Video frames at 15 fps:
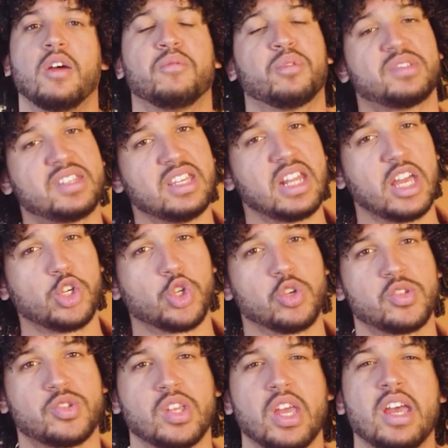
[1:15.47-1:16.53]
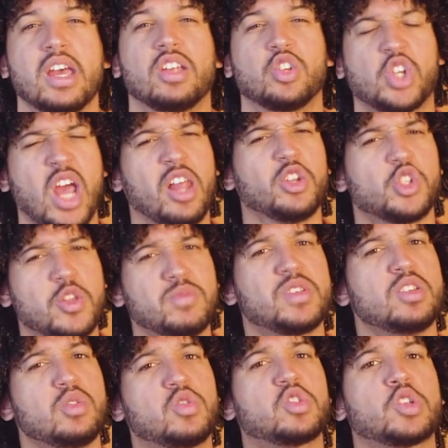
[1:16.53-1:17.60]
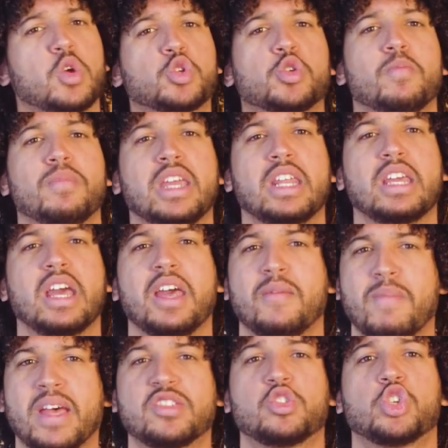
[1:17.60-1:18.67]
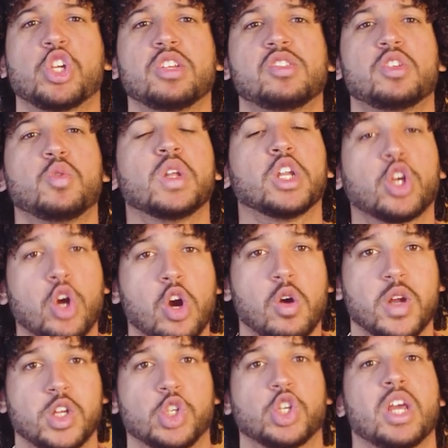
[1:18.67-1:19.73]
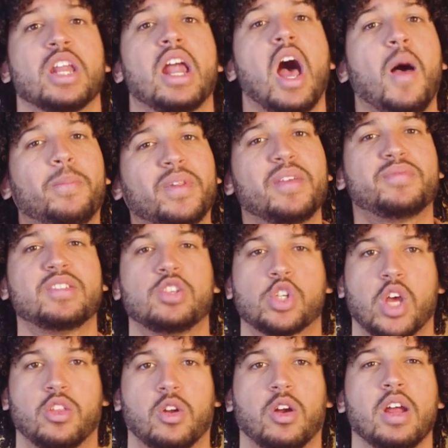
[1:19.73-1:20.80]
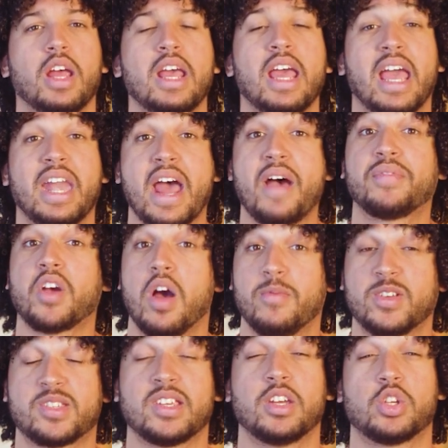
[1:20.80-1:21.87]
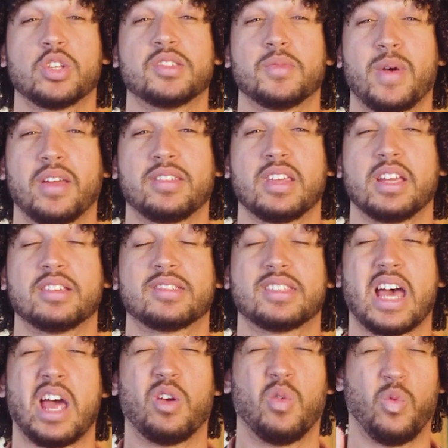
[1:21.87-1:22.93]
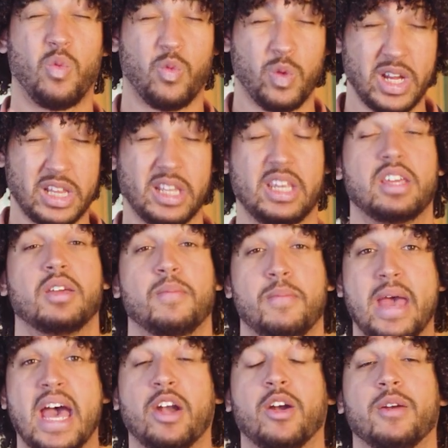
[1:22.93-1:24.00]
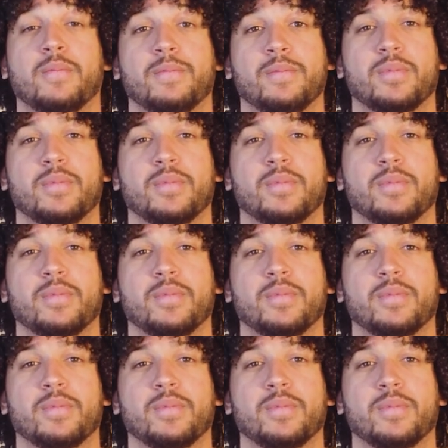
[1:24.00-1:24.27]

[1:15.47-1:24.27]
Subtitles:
For teenagers, challenge them to use social media and messaging to encourage and uplift each other and have conversations about things that really matter.